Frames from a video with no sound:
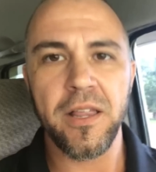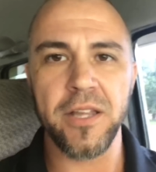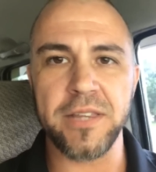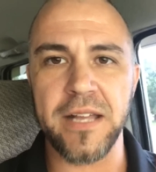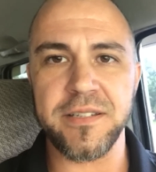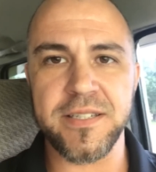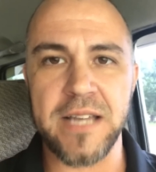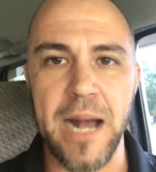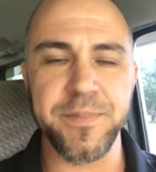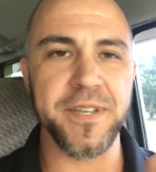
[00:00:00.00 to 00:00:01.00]
that
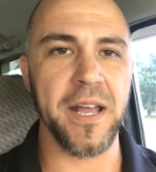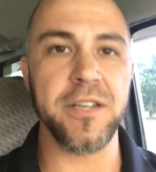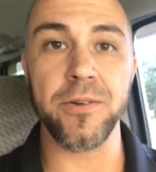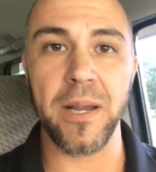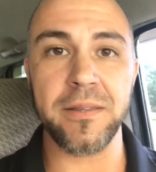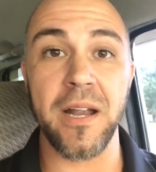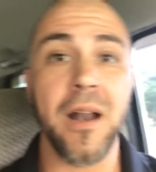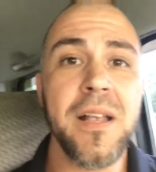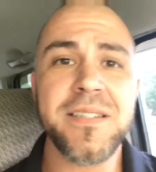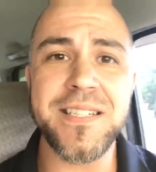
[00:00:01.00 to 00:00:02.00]
stop sign is right there.
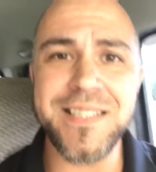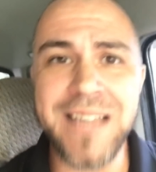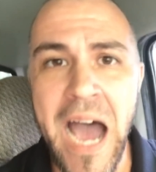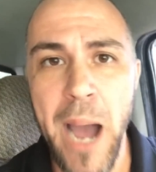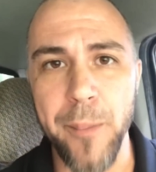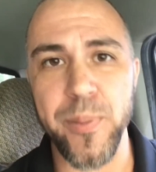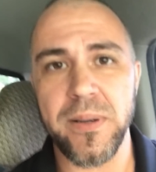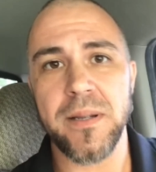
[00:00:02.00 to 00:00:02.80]
Stop.